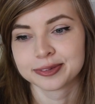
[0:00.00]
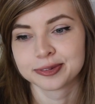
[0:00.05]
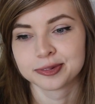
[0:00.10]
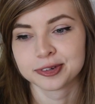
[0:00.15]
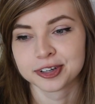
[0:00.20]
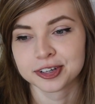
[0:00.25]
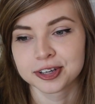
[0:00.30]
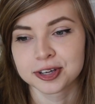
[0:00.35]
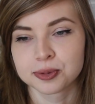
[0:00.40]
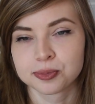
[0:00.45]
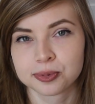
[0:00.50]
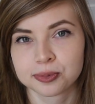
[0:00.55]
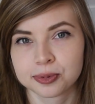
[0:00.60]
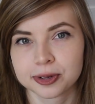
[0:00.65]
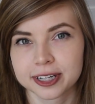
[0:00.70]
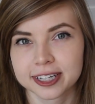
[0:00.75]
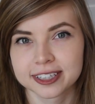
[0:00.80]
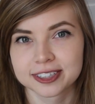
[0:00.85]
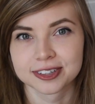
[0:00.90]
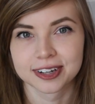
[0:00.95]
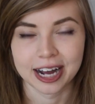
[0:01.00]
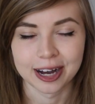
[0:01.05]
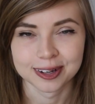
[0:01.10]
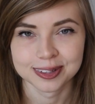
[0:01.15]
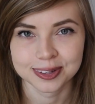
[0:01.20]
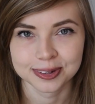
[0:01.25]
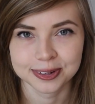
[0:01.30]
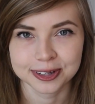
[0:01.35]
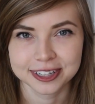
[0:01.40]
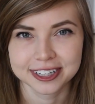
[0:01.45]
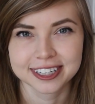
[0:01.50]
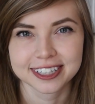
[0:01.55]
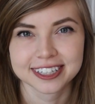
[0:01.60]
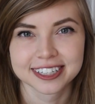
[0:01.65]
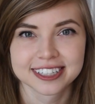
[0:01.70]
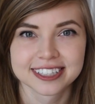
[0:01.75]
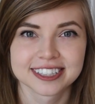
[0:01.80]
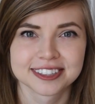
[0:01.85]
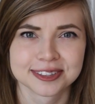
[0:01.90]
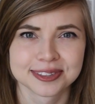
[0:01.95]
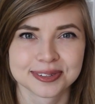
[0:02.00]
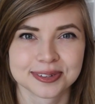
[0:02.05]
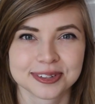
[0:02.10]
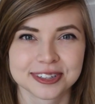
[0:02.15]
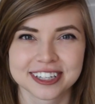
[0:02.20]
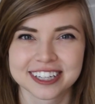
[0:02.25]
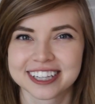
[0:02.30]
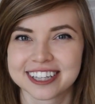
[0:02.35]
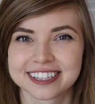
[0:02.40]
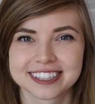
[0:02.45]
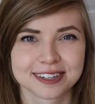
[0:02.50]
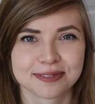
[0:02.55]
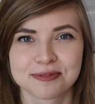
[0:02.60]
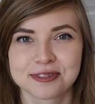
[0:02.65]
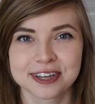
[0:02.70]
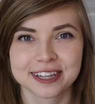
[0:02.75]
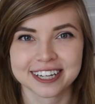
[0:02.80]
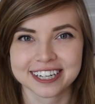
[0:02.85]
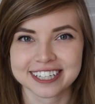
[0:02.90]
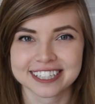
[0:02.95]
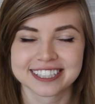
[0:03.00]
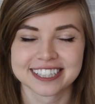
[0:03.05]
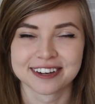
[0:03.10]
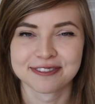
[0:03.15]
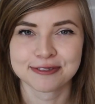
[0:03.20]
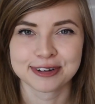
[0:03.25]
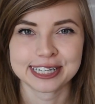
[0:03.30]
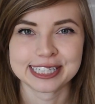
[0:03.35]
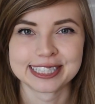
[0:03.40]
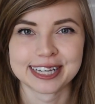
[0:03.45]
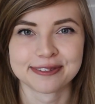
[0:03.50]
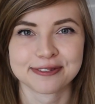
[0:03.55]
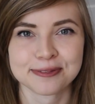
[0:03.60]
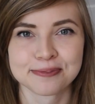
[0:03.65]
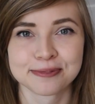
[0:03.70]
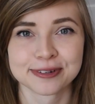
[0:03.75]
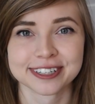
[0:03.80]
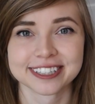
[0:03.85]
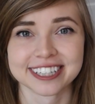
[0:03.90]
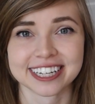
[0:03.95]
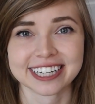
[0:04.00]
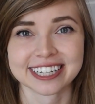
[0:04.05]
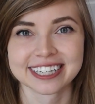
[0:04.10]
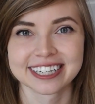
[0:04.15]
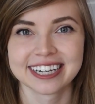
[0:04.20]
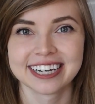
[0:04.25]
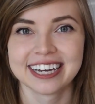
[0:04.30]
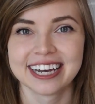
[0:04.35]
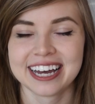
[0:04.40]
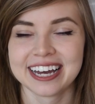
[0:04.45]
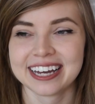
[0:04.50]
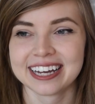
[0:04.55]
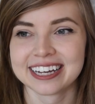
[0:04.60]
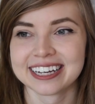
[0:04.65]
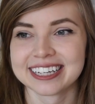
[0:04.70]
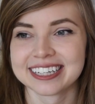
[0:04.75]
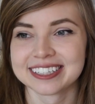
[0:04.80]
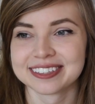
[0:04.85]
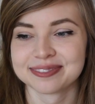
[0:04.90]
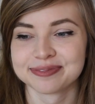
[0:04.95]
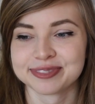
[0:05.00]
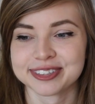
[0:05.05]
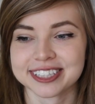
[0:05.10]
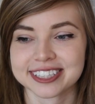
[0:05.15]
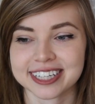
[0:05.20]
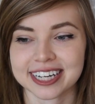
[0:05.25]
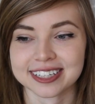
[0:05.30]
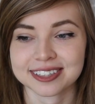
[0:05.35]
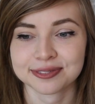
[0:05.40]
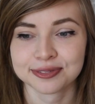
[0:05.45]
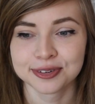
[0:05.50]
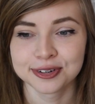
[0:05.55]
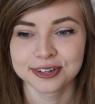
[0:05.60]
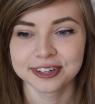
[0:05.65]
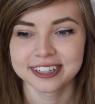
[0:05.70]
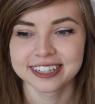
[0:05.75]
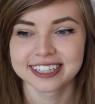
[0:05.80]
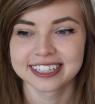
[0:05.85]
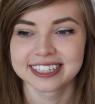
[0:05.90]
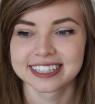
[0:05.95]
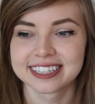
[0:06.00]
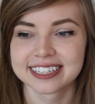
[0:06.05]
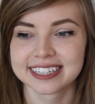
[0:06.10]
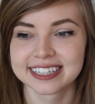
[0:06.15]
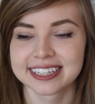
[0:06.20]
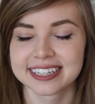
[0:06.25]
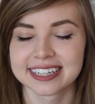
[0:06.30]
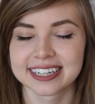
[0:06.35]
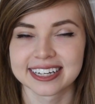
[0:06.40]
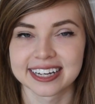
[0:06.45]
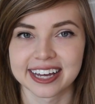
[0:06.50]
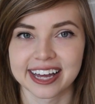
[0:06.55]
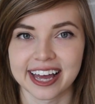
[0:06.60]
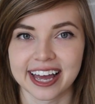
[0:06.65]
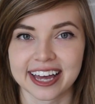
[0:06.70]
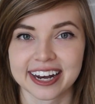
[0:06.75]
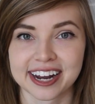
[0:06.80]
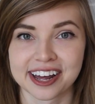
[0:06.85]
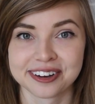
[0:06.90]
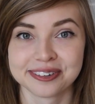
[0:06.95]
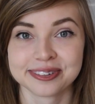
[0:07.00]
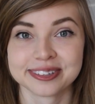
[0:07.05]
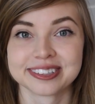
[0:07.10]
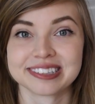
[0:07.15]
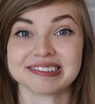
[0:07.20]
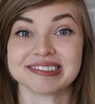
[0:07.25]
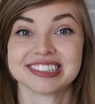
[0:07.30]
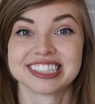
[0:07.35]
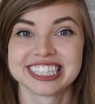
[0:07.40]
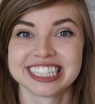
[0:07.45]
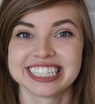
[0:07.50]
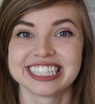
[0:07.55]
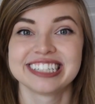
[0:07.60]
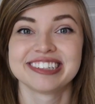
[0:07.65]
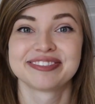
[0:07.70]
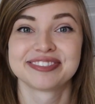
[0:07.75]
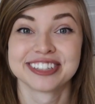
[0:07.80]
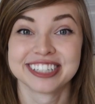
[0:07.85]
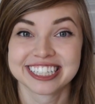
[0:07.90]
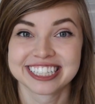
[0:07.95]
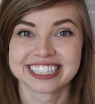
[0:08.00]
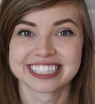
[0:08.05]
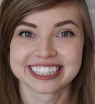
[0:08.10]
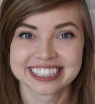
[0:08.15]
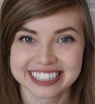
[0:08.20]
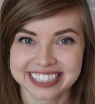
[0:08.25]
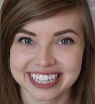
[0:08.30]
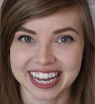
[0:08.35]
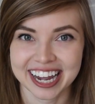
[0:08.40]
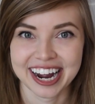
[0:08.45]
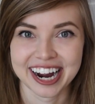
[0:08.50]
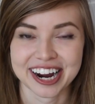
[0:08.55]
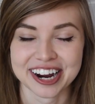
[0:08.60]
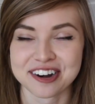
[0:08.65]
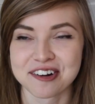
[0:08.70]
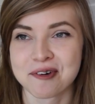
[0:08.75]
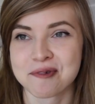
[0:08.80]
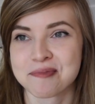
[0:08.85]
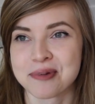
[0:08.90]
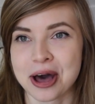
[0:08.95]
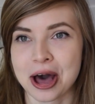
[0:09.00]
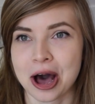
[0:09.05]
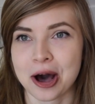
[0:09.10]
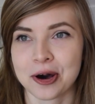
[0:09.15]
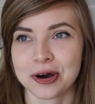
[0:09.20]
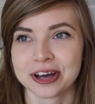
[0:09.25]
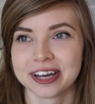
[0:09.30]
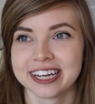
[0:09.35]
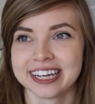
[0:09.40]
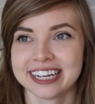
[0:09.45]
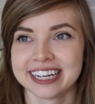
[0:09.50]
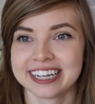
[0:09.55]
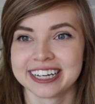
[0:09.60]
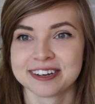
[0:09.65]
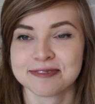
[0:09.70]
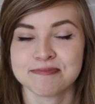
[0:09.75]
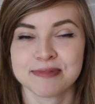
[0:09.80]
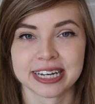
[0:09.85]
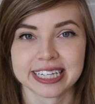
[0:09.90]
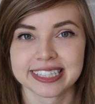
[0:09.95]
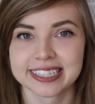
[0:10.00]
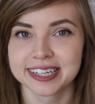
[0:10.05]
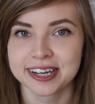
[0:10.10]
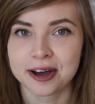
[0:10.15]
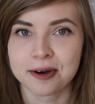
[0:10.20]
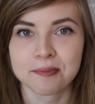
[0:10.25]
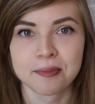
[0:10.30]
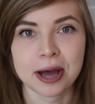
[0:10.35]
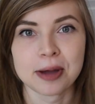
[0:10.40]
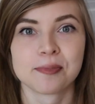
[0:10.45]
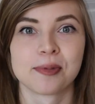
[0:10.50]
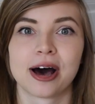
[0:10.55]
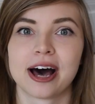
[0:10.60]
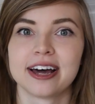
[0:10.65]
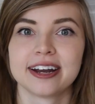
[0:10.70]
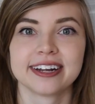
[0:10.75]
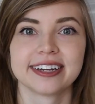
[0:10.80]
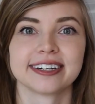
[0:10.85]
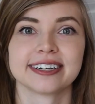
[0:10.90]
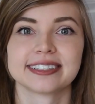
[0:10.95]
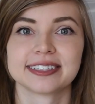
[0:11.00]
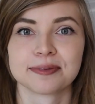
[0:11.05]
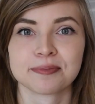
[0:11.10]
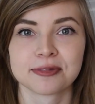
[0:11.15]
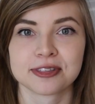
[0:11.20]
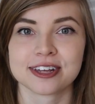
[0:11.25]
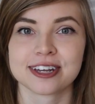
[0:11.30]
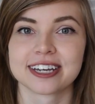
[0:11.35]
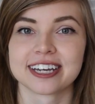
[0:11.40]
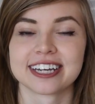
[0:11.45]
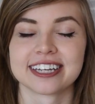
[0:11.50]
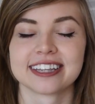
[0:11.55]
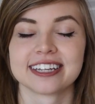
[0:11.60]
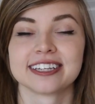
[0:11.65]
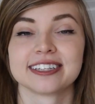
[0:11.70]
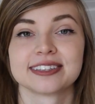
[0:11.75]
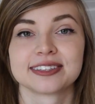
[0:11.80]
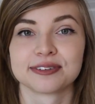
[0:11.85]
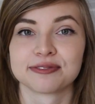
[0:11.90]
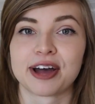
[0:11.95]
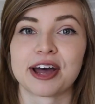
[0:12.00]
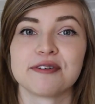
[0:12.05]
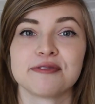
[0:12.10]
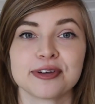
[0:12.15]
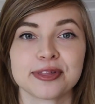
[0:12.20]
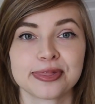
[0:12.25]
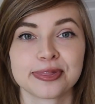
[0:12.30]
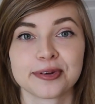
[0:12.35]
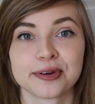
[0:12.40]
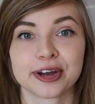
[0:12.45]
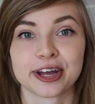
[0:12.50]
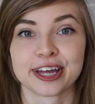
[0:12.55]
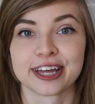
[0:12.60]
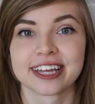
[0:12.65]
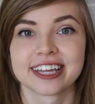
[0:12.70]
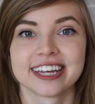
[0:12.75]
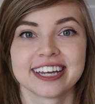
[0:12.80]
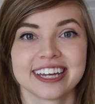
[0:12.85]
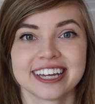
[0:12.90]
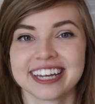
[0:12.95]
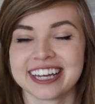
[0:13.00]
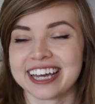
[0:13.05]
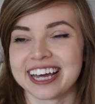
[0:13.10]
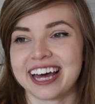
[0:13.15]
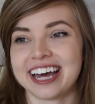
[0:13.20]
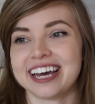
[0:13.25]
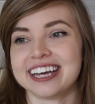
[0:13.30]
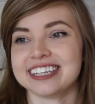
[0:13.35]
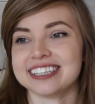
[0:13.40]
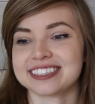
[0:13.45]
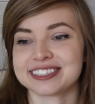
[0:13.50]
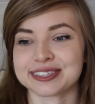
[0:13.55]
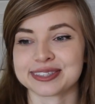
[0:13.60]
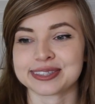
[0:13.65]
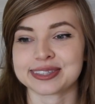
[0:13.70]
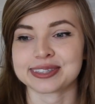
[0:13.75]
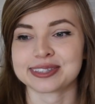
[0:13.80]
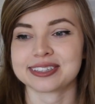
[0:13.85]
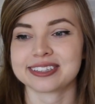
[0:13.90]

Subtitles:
drinking bleach or household cleaners is only something like 77% successful, and I was really freaking scared about messing up my body or something and then surviving through it and just